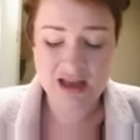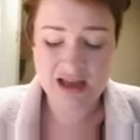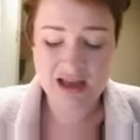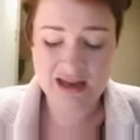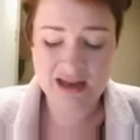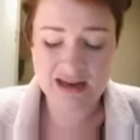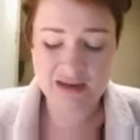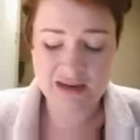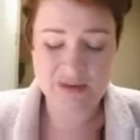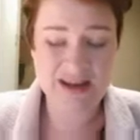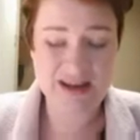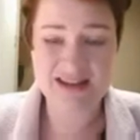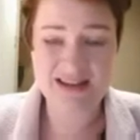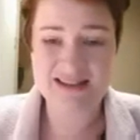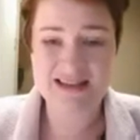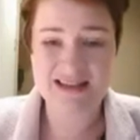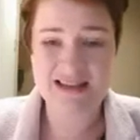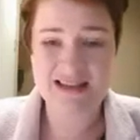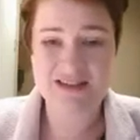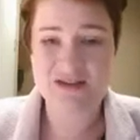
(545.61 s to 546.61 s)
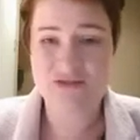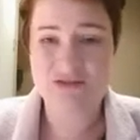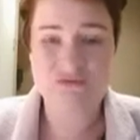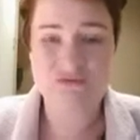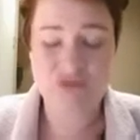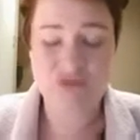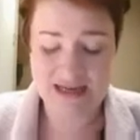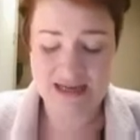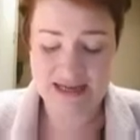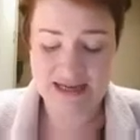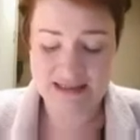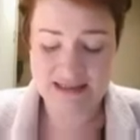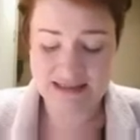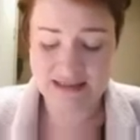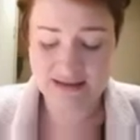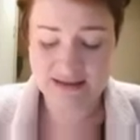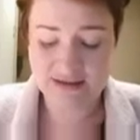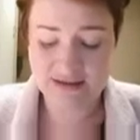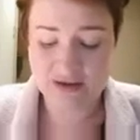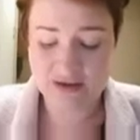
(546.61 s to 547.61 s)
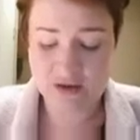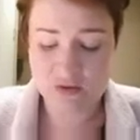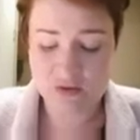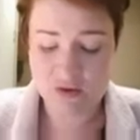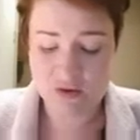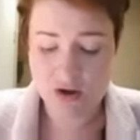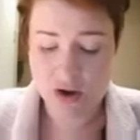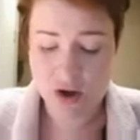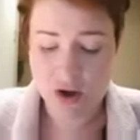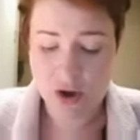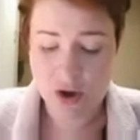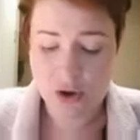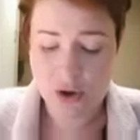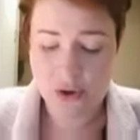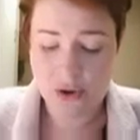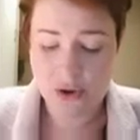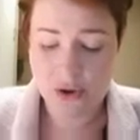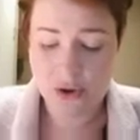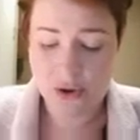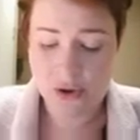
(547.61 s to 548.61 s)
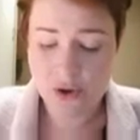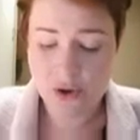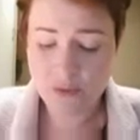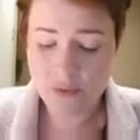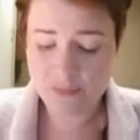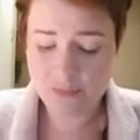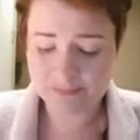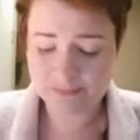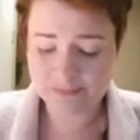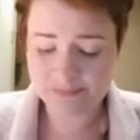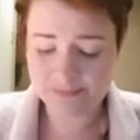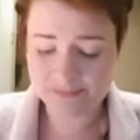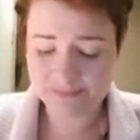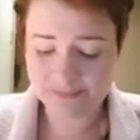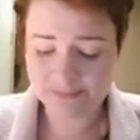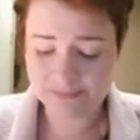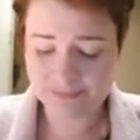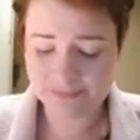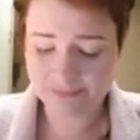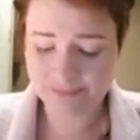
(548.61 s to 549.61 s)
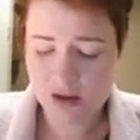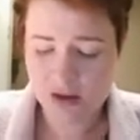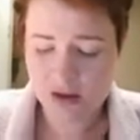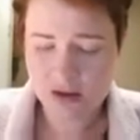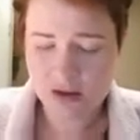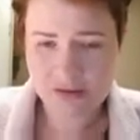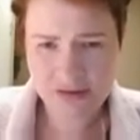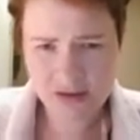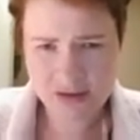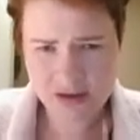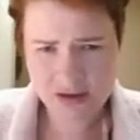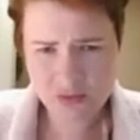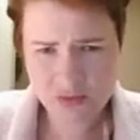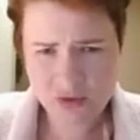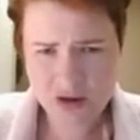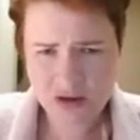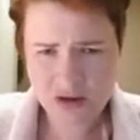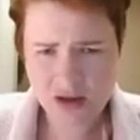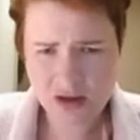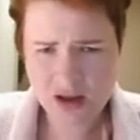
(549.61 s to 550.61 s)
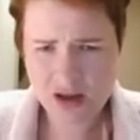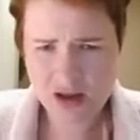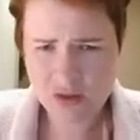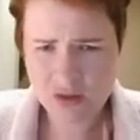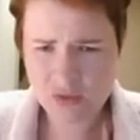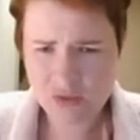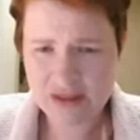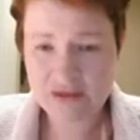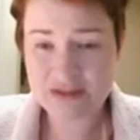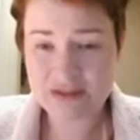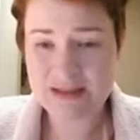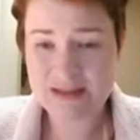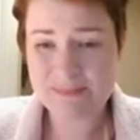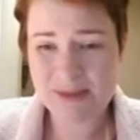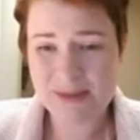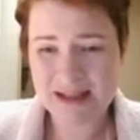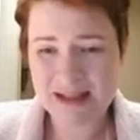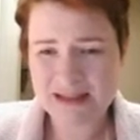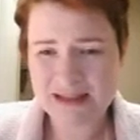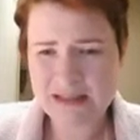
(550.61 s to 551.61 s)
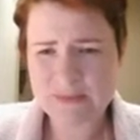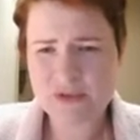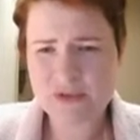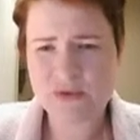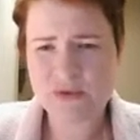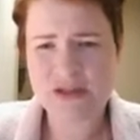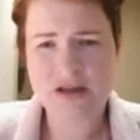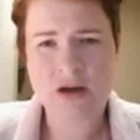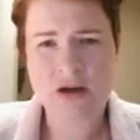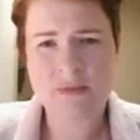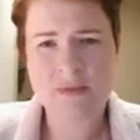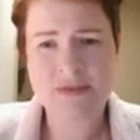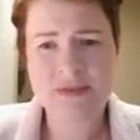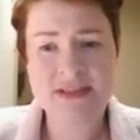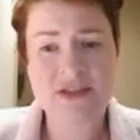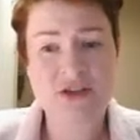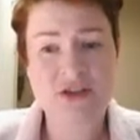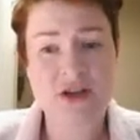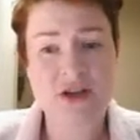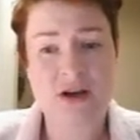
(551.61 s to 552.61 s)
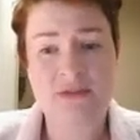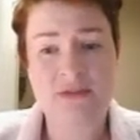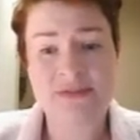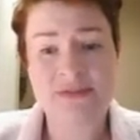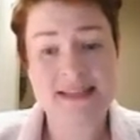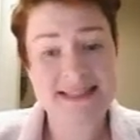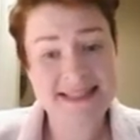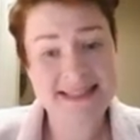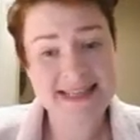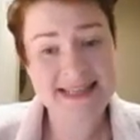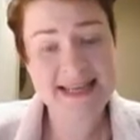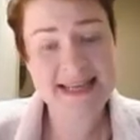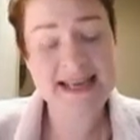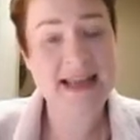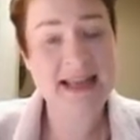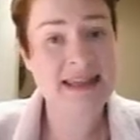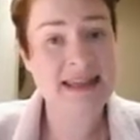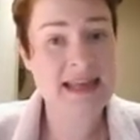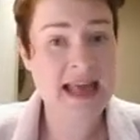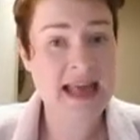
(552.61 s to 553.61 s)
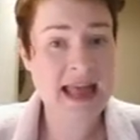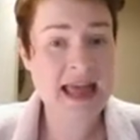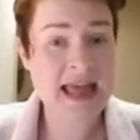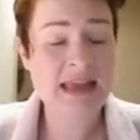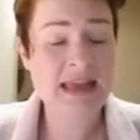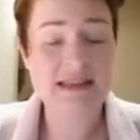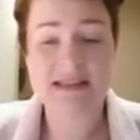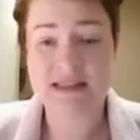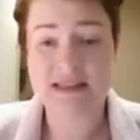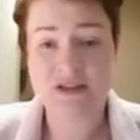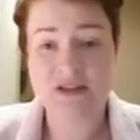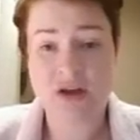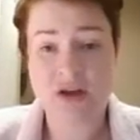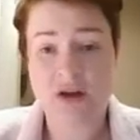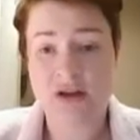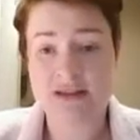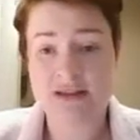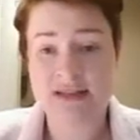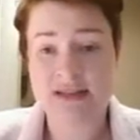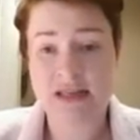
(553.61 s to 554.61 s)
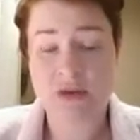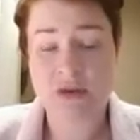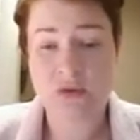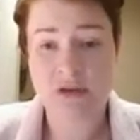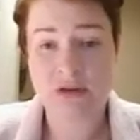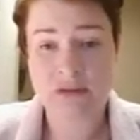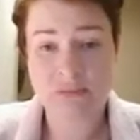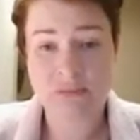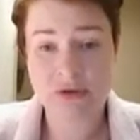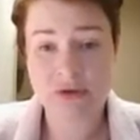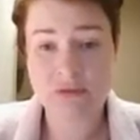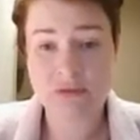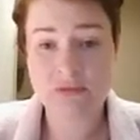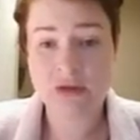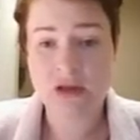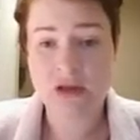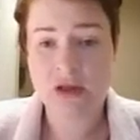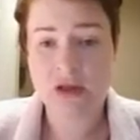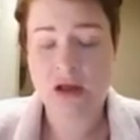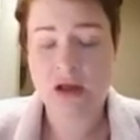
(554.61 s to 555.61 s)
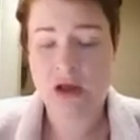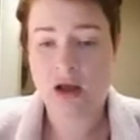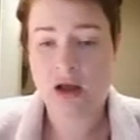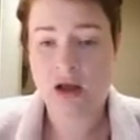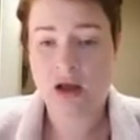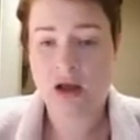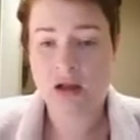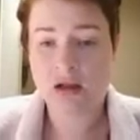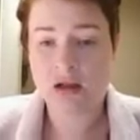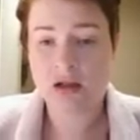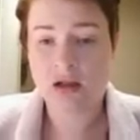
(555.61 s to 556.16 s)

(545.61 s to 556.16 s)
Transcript: And anyway, it says released, so nope. Third one, uh, when there is a balance between the composition of the sea and the air, this is known as equilibrium. Uh,